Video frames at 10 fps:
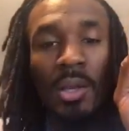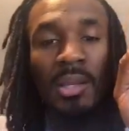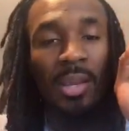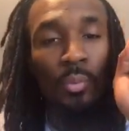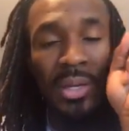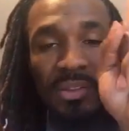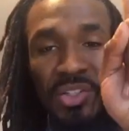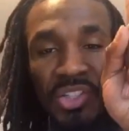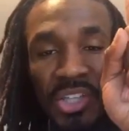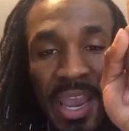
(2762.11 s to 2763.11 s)
Get rid of the
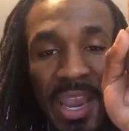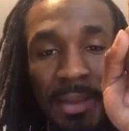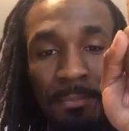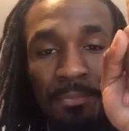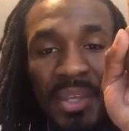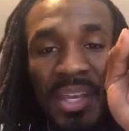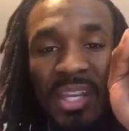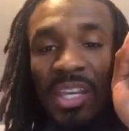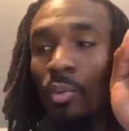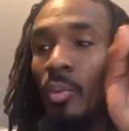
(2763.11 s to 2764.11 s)
shame,
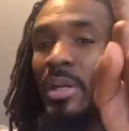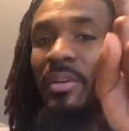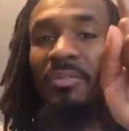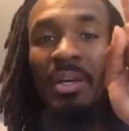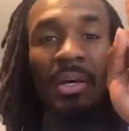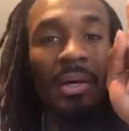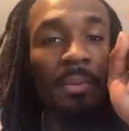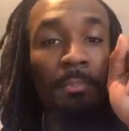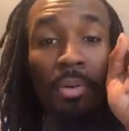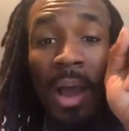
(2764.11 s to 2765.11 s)
get rid of
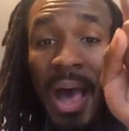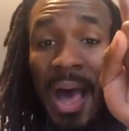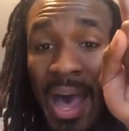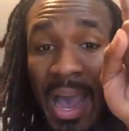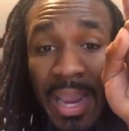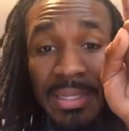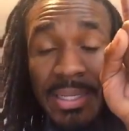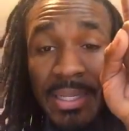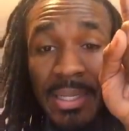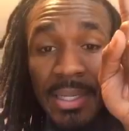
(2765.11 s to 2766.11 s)
the
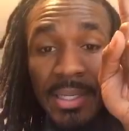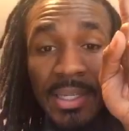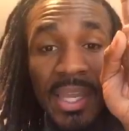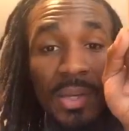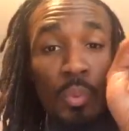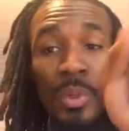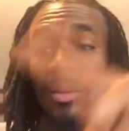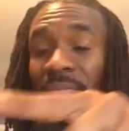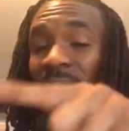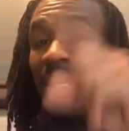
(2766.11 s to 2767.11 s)
pride, get rid
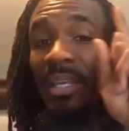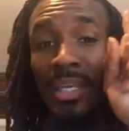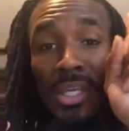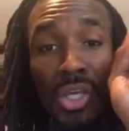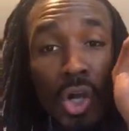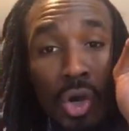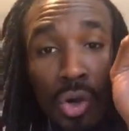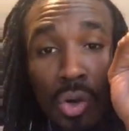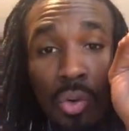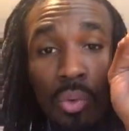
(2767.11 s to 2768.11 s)
of the
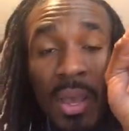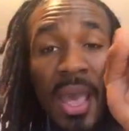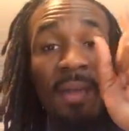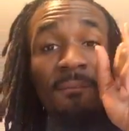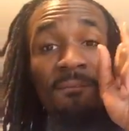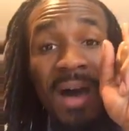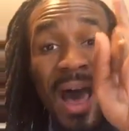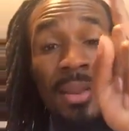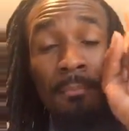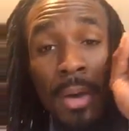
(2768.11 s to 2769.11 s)
ego, and
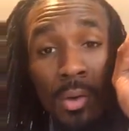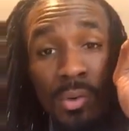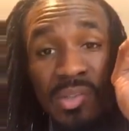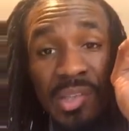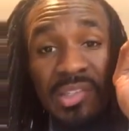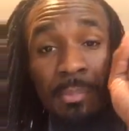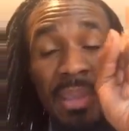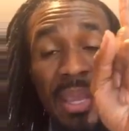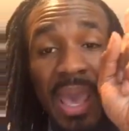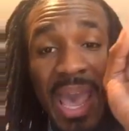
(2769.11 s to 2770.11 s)
find a Moses to
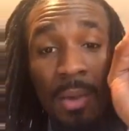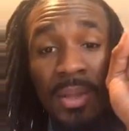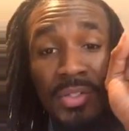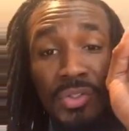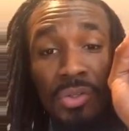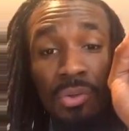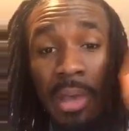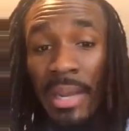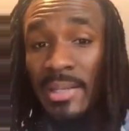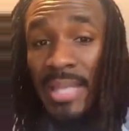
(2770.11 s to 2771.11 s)
be an Aaron to
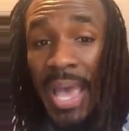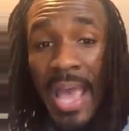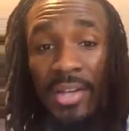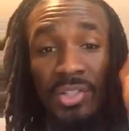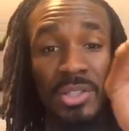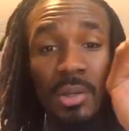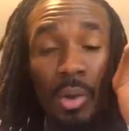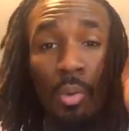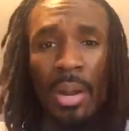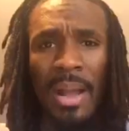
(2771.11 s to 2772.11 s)
and attach.
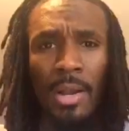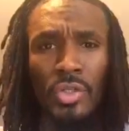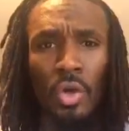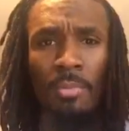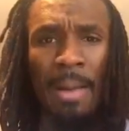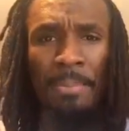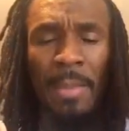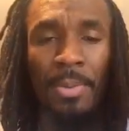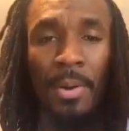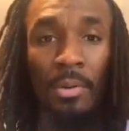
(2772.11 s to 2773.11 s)
Well, what am I going to do with my
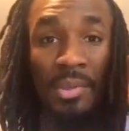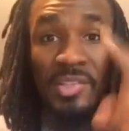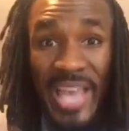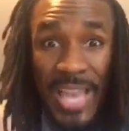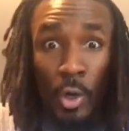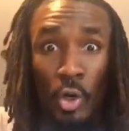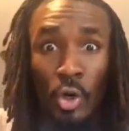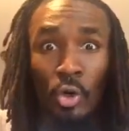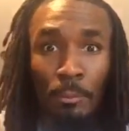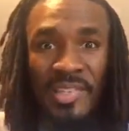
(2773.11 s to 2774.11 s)
people? Say
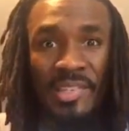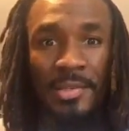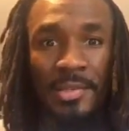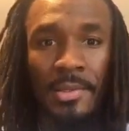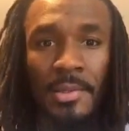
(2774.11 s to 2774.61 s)
oops.